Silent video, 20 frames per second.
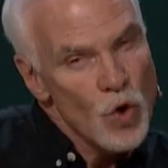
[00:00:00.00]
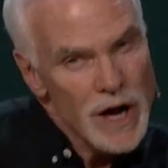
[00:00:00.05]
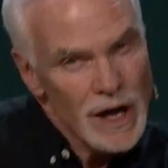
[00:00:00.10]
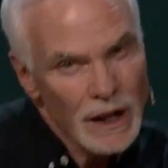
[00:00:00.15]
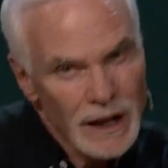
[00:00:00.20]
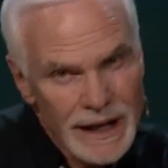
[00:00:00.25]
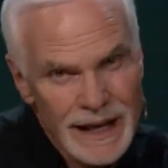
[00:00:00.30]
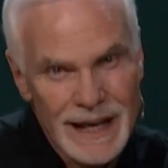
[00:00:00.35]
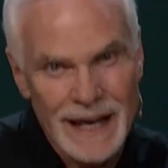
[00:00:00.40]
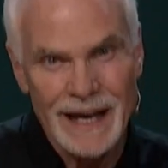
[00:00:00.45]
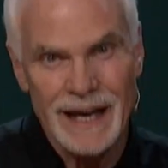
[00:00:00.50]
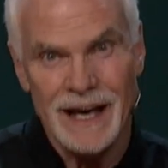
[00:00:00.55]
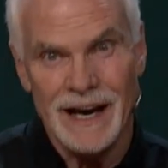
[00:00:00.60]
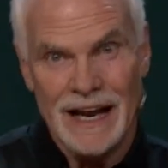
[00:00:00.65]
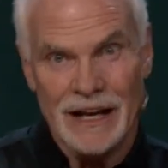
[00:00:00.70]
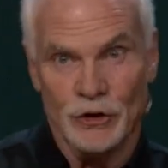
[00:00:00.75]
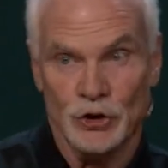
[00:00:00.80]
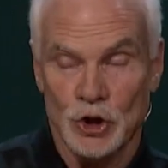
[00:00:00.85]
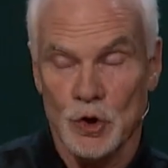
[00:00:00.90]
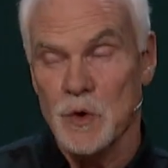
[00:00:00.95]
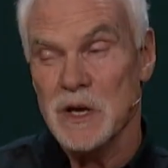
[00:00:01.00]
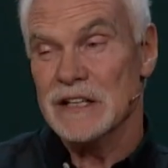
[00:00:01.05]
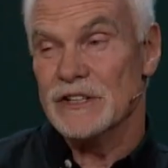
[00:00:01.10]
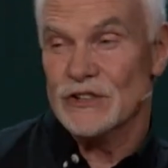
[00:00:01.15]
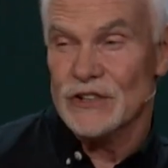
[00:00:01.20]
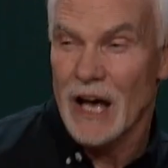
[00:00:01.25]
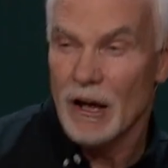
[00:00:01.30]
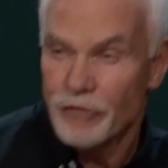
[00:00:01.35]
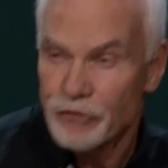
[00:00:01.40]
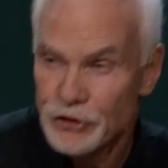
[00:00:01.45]
willing it and doing
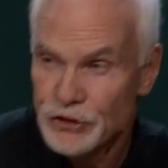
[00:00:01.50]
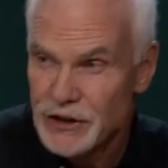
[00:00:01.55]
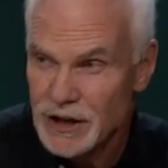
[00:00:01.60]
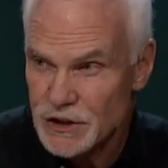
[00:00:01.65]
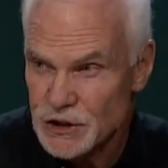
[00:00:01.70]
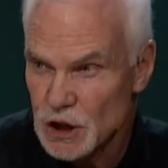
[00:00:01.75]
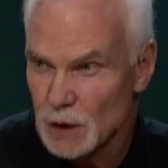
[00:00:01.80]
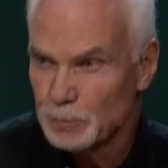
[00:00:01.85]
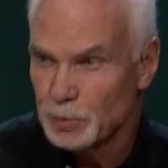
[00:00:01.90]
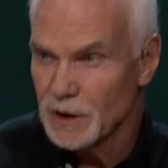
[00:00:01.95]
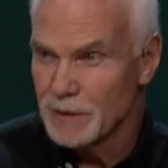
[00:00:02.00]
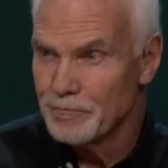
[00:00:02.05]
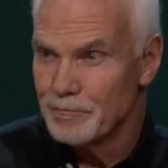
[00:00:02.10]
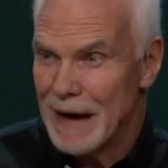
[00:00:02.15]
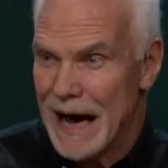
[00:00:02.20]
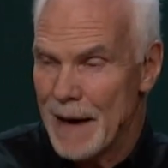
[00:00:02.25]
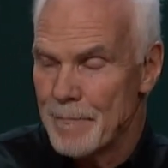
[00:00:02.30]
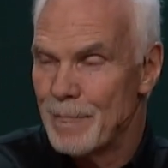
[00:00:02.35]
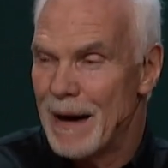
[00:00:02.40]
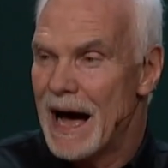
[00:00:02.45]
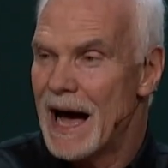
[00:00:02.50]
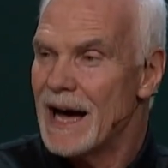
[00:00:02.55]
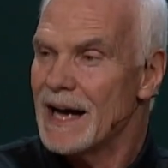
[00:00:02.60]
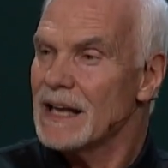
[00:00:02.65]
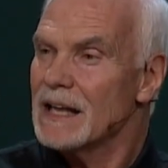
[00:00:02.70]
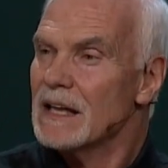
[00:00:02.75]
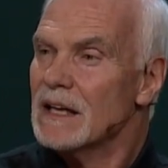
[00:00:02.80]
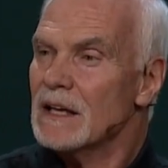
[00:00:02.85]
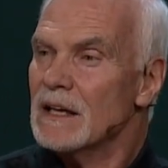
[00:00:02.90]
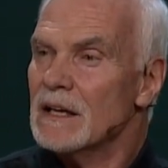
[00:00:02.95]
self discipline by,
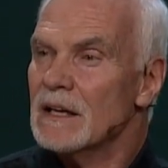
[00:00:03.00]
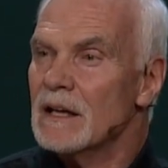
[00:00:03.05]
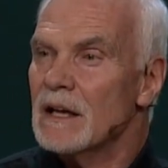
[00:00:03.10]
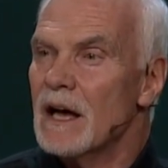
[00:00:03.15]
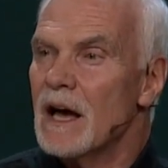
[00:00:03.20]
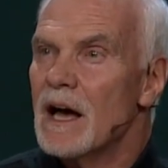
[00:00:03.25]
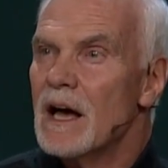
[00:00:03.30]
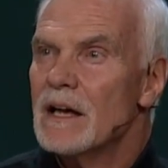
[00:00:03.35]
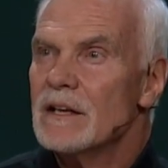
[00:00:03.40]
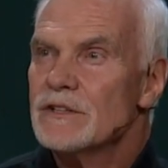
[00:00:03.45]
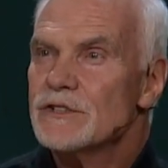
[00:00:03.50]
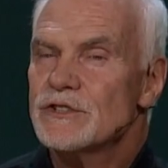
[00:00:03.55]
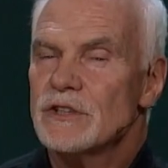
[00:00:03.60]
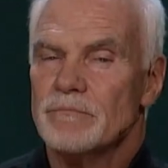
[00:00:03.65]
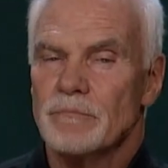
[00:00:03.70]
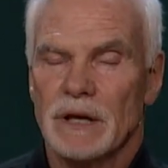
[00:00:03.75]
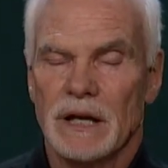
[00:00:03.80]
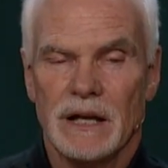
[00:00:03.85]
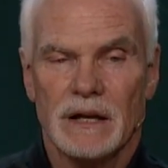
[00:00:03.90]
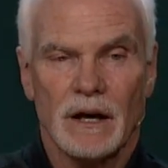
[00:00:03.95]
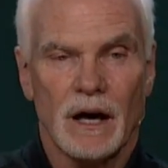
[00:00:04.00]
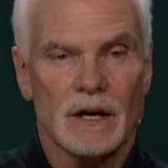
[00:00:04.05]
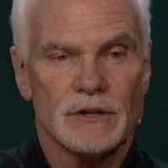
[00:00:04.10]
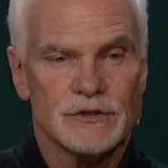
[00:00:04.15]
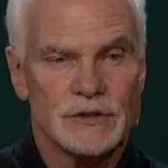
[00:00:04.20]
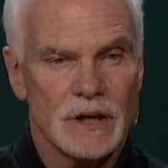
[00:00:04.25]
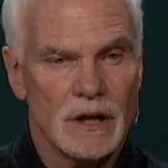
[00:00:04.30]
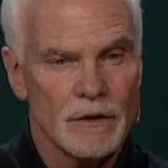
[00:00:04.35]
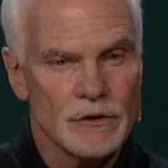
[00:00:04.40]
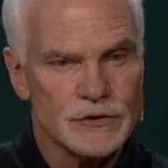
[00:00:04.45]
by submitting
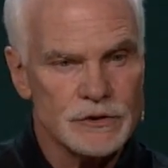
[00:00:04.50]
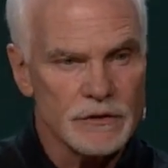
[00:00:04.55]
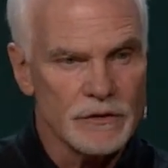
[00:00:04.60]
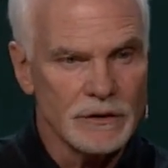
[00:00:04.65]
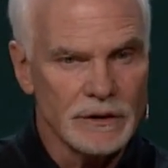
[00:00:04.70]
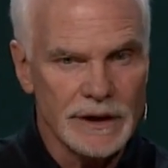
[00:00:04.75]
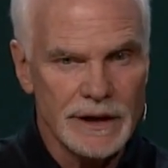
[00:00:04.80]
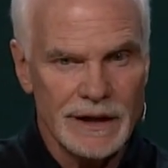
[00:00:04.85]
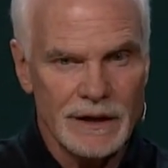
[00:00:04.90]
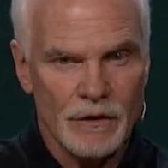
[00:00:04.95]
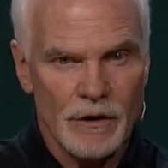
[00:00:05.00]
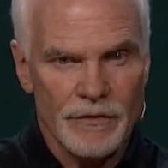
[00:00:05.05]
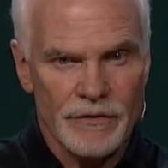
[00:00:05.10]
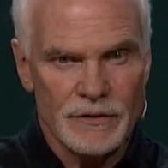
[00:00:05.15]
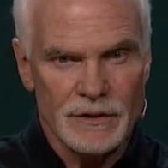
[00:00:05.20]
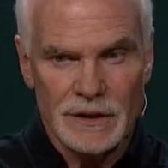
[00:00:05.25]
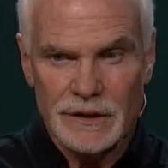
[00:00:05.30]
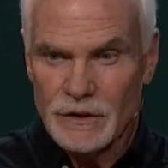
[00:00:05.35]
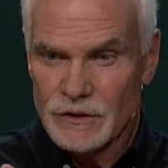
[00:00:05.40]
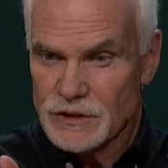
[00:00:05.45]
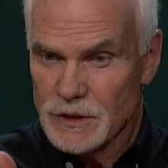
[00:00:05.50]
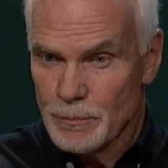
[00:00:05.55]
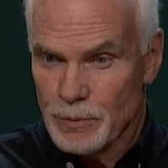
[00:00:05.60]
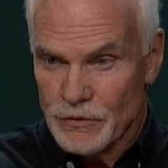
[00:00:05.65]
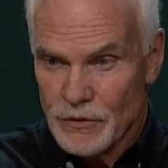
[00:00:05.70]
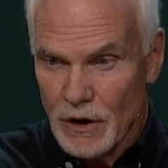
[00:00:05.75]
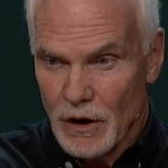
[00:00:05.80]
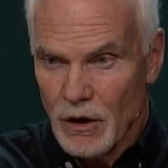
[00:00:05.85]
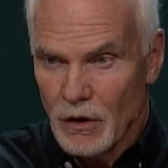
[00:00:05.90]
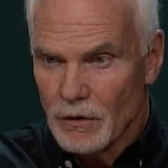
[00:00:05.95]
ourselves to the leader, leadership
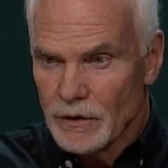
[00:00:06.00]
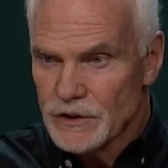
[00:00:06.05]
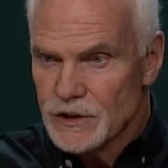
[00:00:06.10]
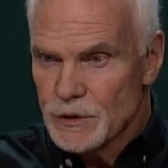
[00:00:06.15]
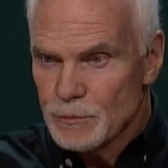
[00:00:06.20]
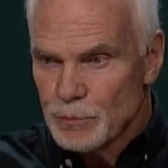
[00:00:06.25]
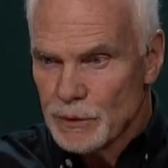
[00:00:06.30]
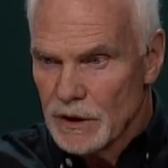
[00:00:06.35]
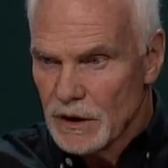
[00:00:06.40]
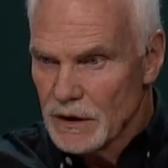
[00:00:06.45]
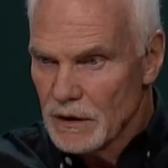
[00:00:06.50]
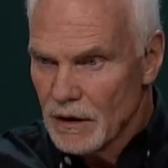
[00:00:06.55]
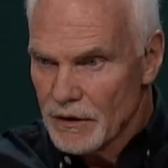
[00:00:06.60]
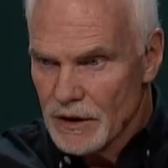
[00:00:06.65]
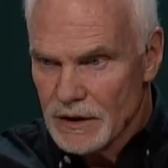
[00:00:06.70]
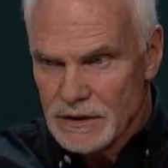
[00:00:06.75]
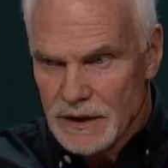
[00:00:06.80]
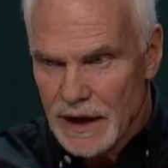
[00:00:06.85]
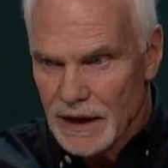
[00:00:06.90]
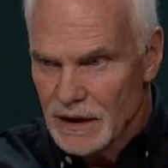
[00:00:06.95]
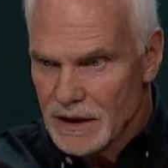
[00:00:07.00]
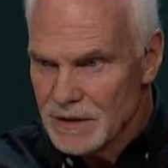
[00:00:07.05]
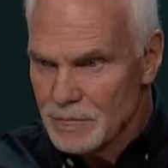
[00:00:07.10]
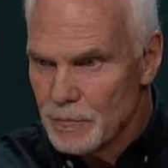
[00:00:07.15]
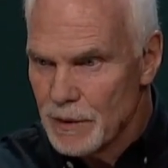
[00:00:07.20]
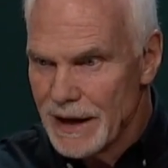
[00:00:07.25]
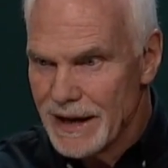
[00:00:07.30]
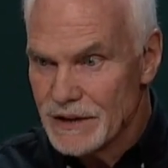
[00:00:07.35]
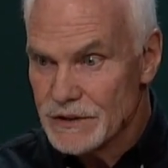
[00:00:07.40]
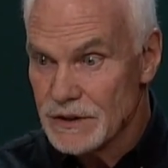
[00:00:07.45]
of the Holy Spirit on a daily
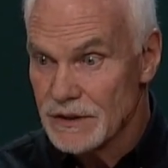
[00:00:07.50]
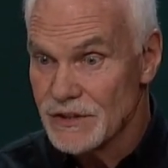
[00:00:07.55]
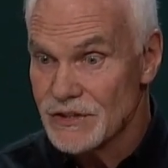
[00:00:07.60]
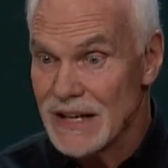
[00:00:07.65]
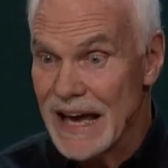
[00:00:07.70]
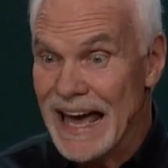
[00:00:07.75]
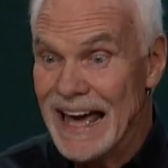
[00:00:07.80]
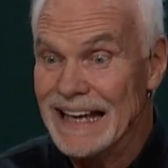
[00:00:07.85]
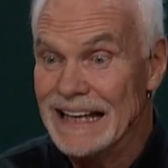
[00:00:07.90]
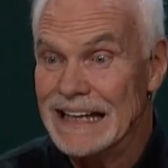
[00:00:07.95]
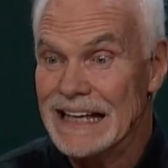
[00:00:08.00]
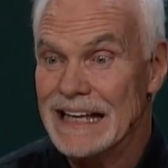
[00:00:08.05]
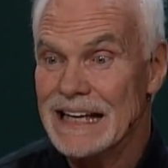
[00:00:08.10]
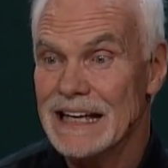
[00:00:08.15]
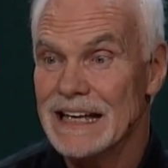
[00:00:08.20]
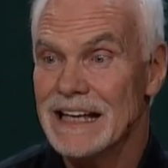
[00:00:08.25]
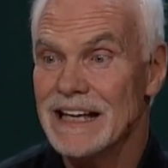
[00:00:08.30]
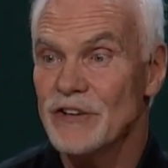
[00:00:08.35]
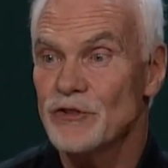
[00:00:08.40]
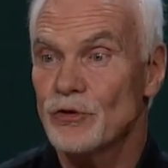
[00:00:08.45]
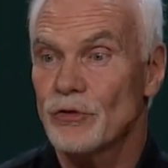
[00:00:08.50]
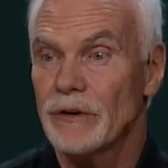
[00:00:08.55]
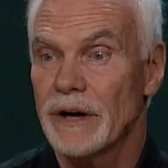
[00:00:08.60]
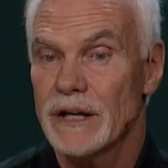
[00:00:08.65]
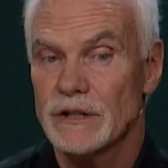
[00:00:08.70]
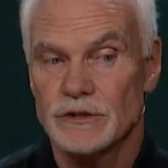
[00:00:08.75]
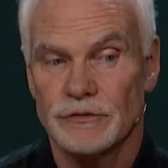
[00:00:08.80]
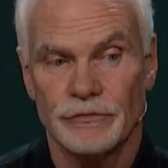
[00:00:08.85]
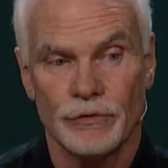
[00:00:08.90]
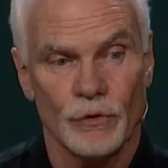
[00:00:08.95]
basis. And He
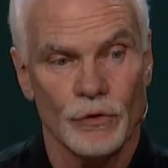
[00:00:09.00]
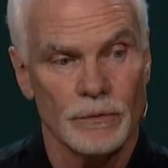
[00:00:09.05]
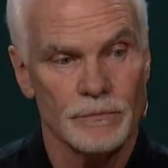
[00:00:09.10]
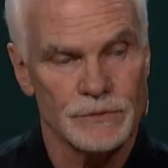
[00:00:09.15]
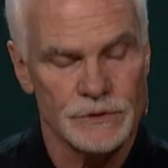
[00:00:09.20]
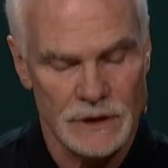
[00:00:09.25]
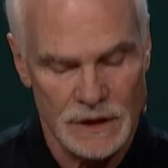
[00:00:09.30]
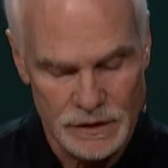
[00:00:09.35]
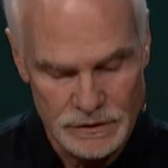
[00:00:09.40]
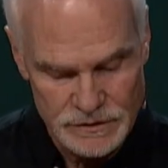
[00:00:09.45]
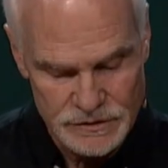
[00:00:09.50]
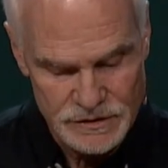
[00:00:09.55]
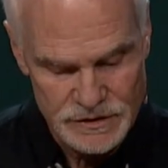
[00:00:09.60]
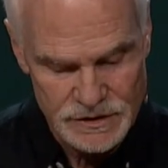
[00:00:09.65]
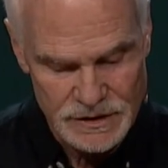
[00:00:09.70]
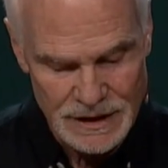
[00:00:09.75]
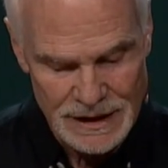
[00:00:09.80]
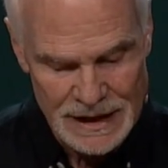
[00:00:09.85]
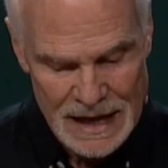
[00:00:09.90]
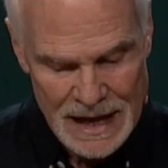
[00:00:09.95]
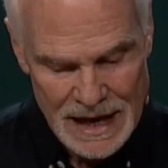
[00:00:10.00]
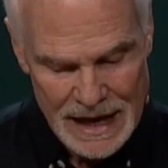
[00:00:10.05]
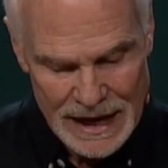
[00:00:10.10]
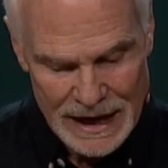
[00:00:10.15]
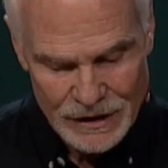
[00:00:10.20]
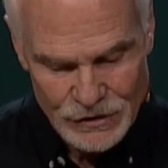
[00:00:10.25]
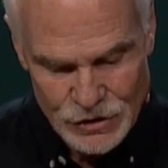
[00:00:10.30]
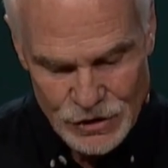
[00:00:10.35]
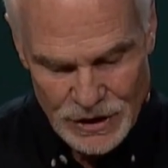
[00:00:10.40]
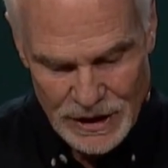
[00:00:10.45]
transforms us
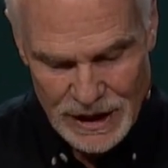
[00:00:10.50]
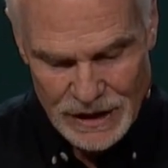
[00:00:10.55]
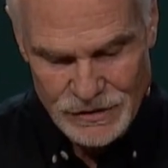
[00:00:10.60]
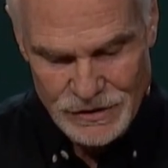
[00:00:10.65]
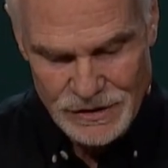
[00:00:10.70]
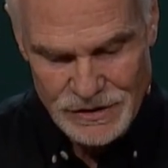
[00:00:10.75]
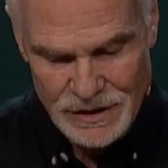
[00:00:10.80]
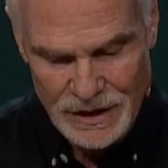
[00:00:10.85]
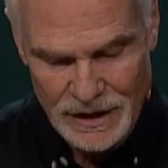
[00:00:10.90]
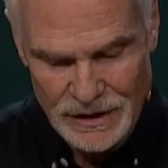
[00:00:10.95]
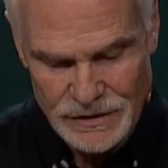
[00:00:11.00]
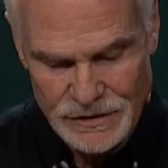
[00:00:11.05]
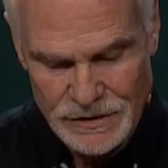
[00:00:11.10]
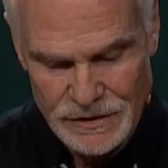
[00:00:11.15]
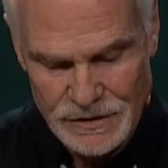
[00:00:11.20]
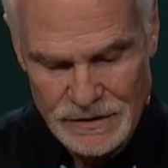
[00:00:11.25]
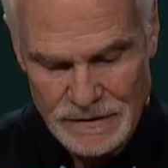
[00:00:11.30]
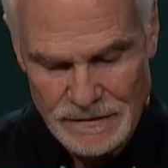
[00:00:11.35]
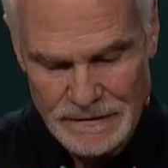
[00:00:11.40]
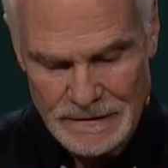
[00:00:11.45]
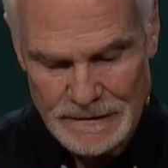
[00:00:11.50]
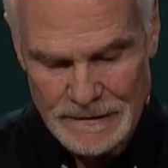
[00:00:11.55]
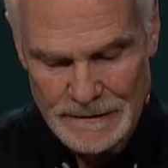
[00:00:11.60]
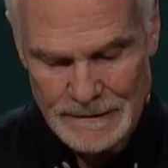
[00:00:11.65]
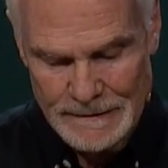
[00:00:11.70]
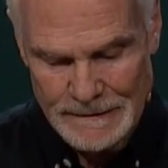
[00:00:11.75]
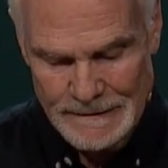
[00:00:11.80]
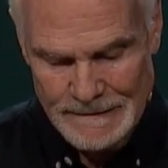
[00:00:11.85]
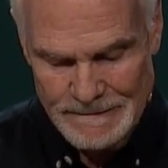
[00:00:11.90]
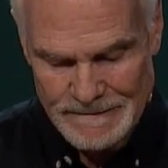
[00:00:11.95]
and changes us.
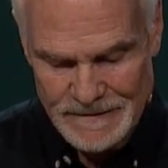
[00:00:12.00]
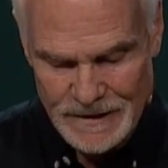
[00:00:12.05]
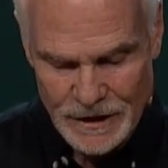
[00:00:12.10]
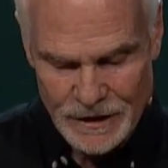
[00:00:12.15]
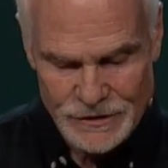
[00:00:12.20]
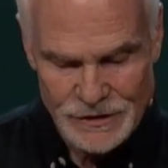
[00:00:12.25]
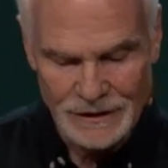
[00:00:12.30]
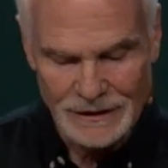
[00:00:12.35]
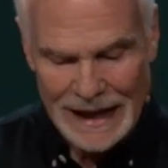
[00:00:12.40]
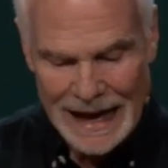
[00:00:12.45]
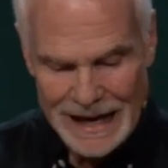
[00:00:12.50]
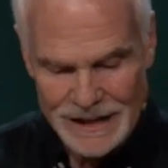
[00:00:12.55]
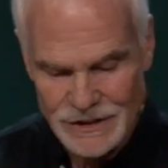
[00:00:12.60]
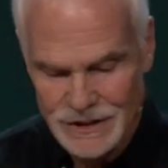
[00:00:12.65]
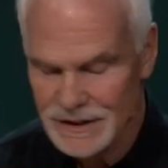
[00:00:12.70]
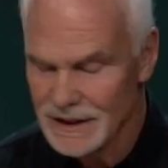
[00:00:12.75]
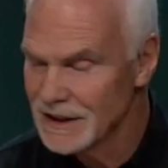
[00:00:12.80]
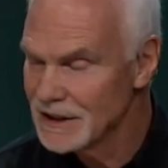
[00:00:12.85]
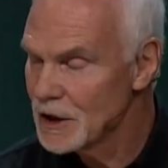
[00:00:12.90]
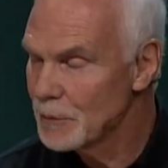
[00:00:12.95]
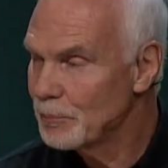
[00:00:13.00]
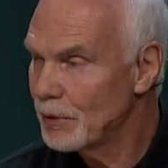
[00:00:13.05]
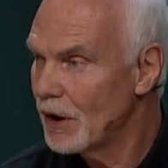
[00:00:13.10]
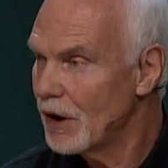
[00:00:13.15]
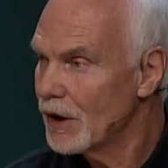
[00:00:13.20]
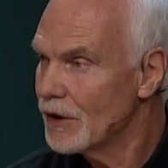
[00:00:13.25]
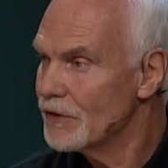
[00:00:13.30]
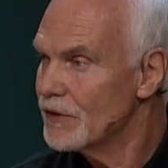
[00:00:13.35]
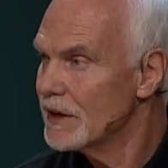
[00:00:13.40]
here's the last thing that Paul